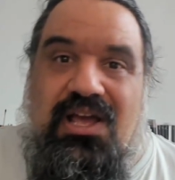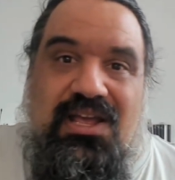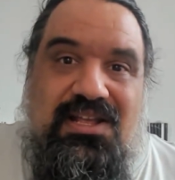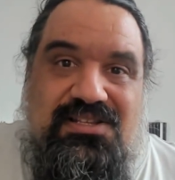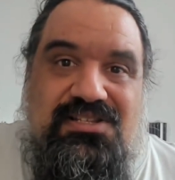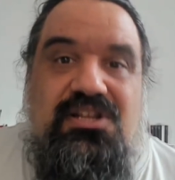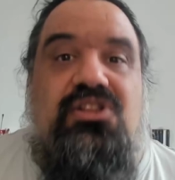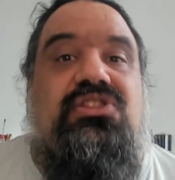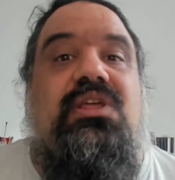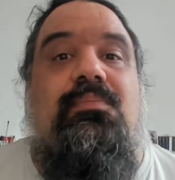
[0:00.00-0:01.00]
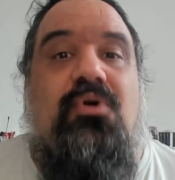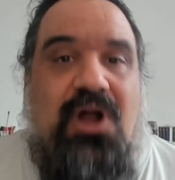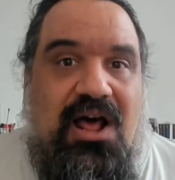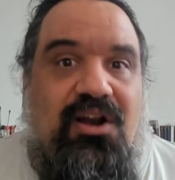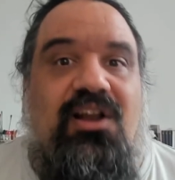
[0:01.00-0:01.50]
it's
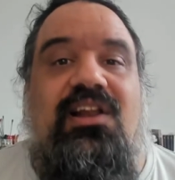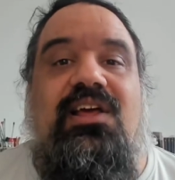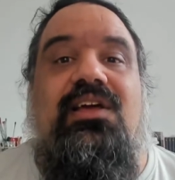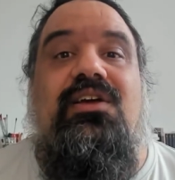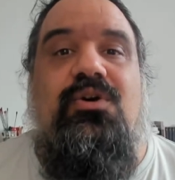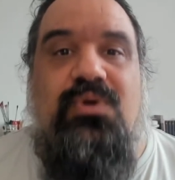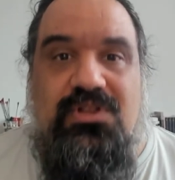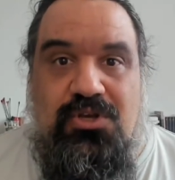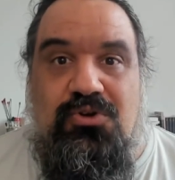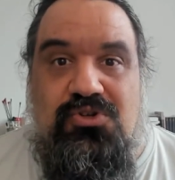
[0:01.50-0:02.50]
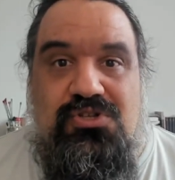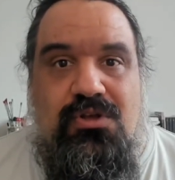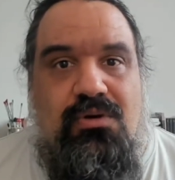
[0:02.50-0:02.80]
temporarily reduced